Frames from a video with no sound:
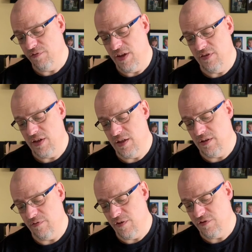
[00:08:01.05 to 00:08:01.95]

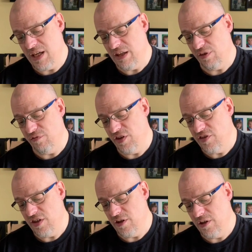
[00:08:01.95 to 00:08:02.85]

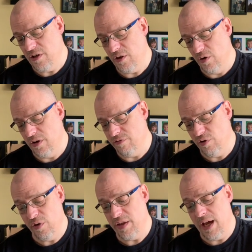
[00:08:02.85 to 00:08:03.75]
vizier," or
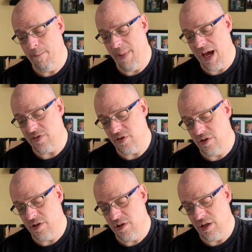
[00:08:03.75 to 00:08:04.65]
"for the
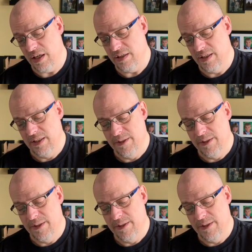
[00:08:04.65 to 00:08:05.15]
ambassador," and